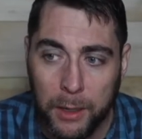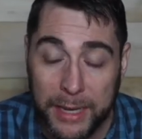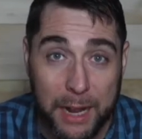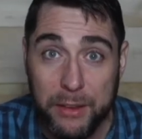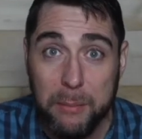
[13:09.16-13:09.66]

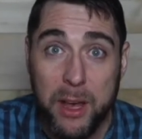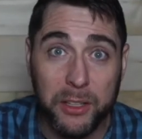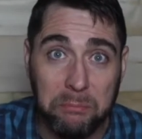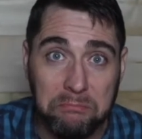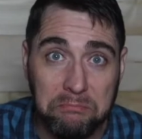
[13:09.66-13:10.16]
And I've
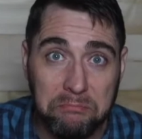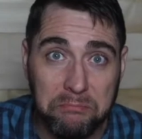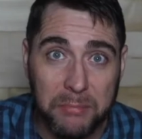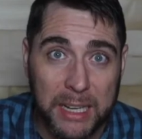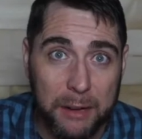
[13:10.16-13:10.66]
emailed him.
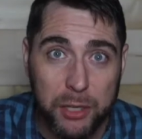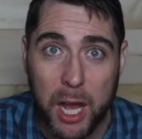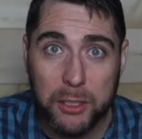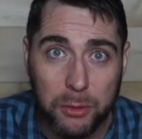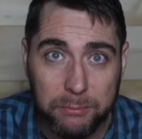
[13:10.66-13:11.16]
And I've
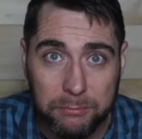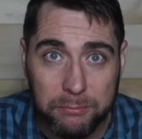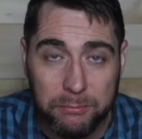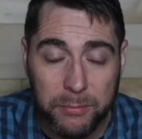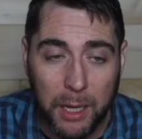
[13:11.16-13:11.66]
talked to him.
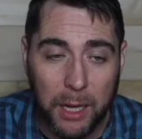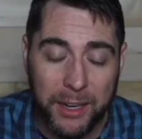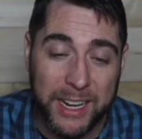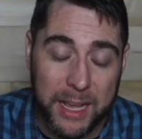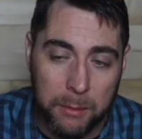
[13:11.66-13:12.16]

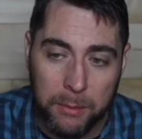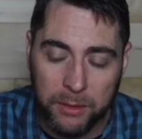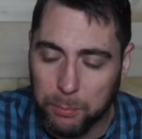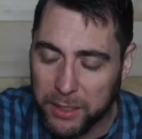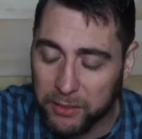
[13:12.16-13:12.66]
Not him,
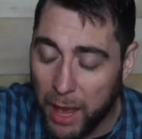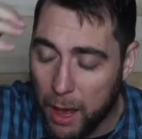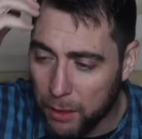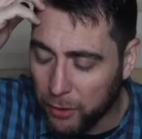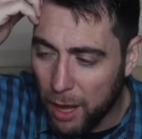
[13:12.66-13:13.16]
but his
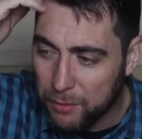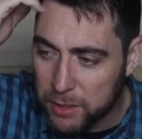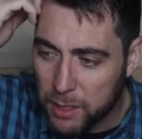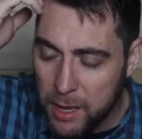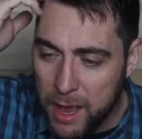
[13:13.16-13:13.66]

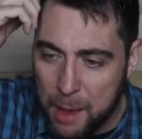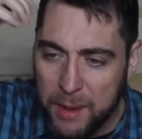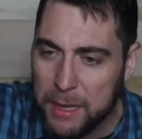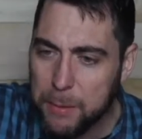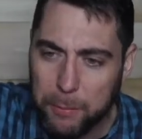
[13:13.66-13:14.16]
office. And
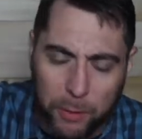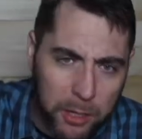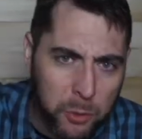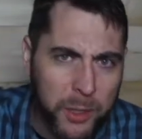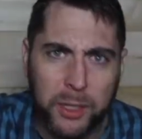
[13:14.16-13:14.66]
many people
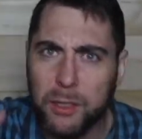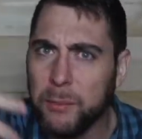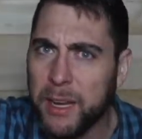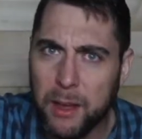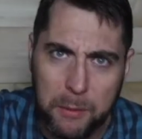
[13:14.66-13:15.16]
on Twitter and
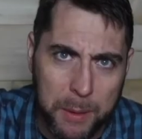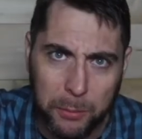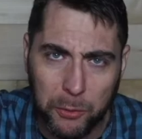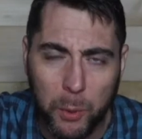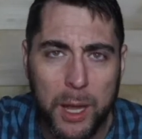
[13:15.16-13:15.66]
many other
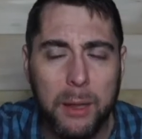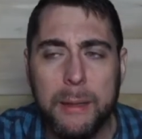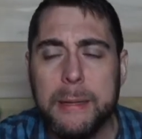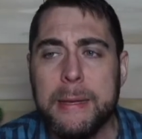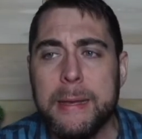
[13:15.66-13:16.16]
people as well.
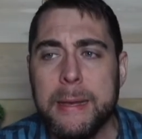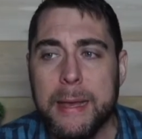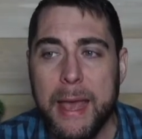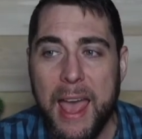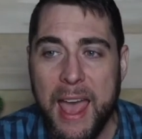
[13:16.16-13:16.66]

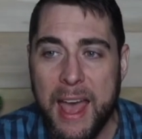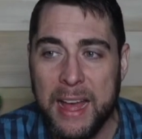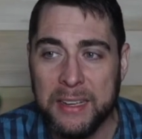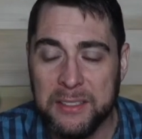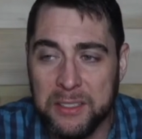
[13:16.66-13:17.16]

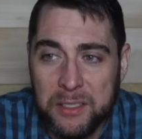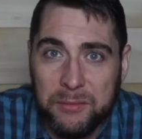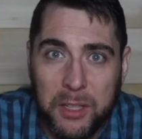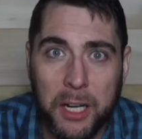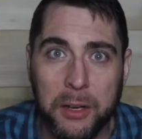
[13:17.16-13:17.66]
And,
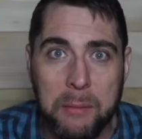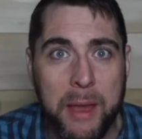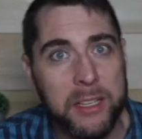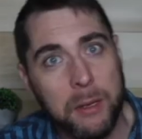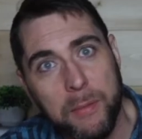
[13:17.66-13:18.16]
you know, he
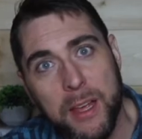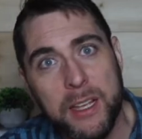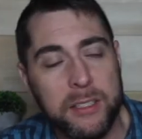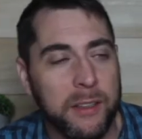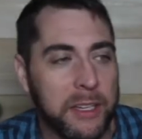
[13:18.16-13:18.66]
makes up
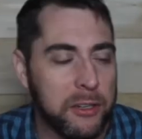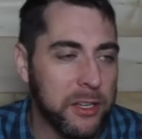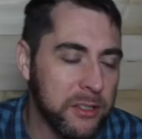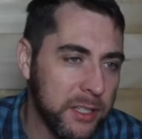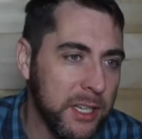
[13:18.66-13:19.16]
this and then he
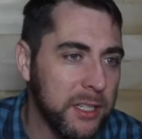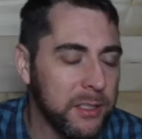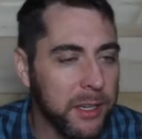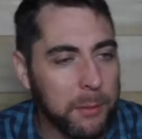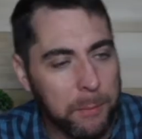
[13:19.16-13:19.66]
changes this.
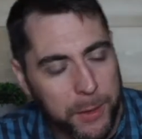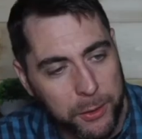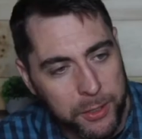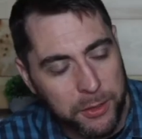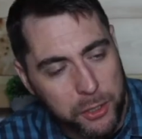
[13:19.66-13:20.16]
Then he
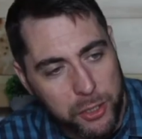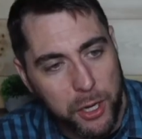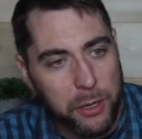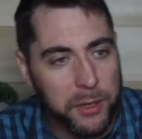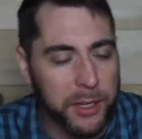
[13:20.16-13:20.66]
appears on this
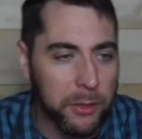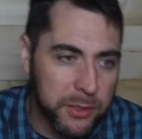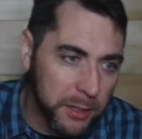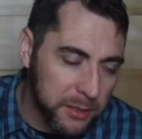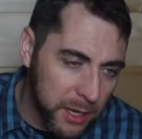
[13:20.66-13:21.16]
show. Then he goes
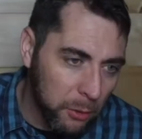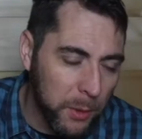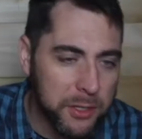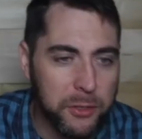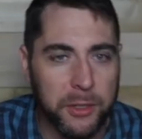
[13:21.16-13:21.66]
down to
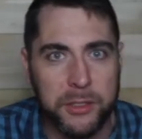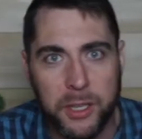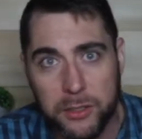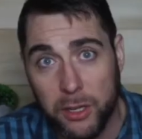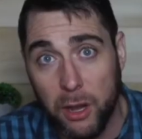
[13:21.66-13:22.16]
Southwestern and
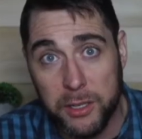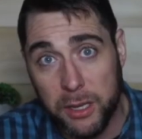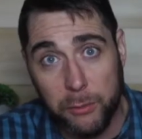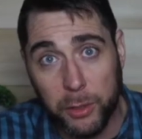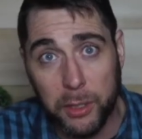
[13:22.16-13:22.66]
says, oh, I just
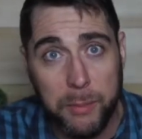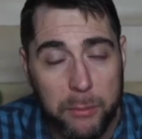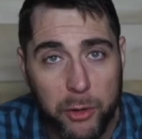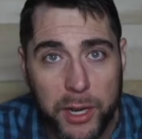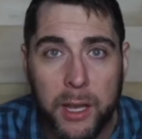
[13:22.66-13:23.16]
have a really good
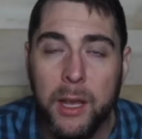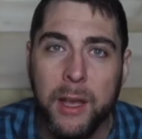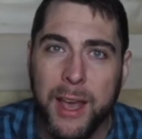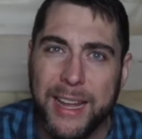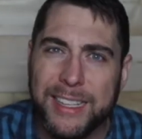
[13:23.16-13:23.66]
memory.
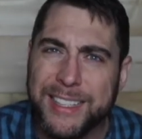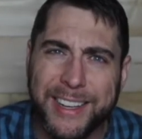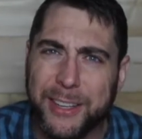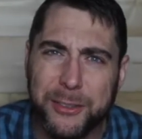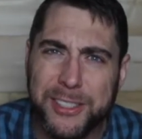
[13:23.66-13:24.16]
And it's
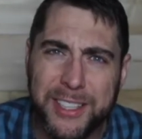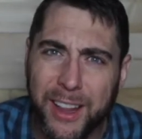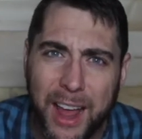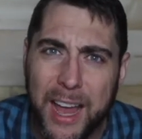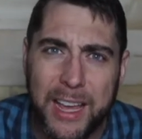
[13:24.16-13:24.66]
like, you're just
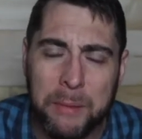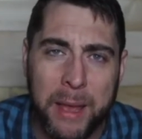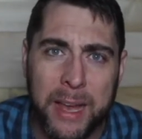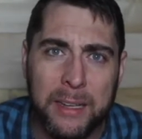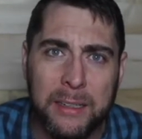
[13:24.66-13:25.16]
lying,
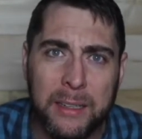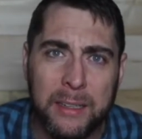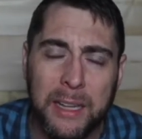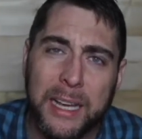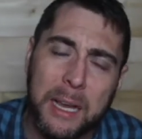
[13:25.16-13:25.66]
man.
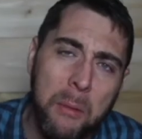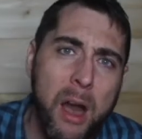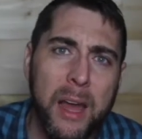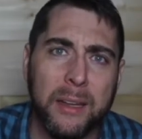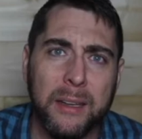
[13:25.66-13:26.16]
Like, come
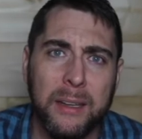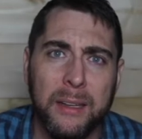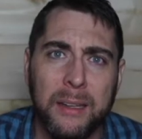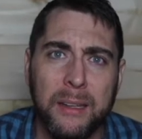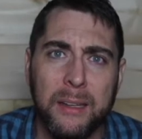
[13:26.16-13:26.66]
on.
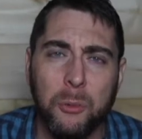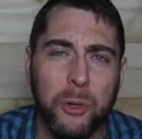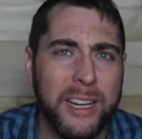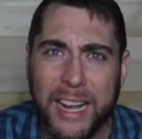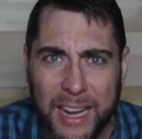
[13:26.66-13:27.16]
We're
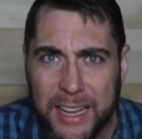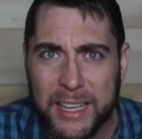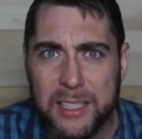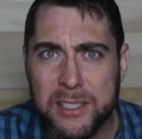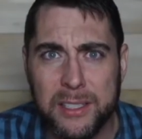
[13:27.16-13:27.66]
not
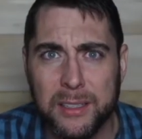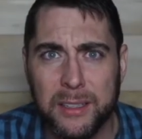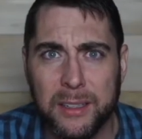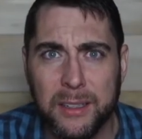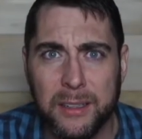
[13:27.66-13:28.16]
idiots.
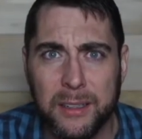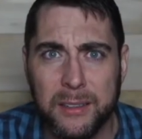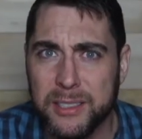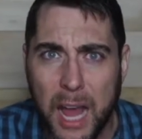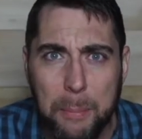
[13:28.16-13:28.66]

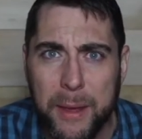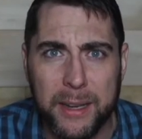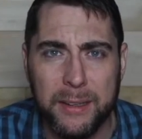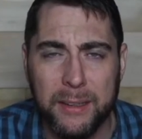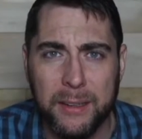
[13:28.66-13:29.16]
Stop
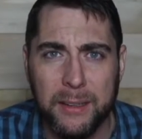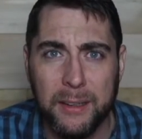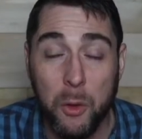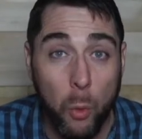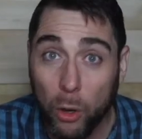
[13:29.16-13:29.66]
it.
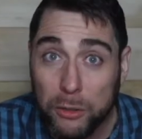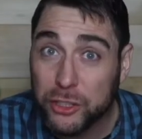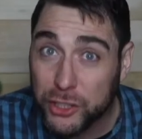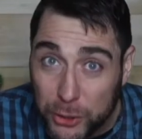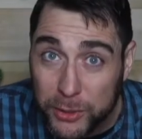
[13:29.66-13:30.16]
The world's
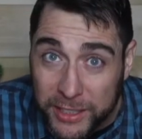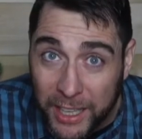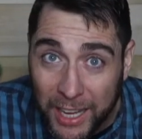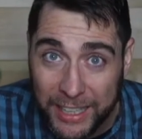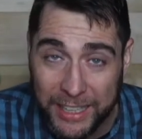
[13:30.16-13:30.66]
certainly
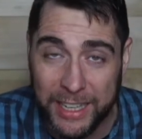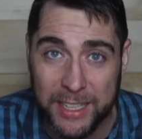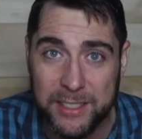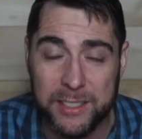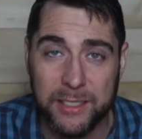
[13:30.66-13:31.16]
not
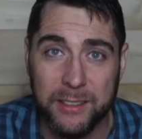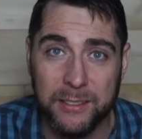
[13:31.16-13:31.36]
idiots.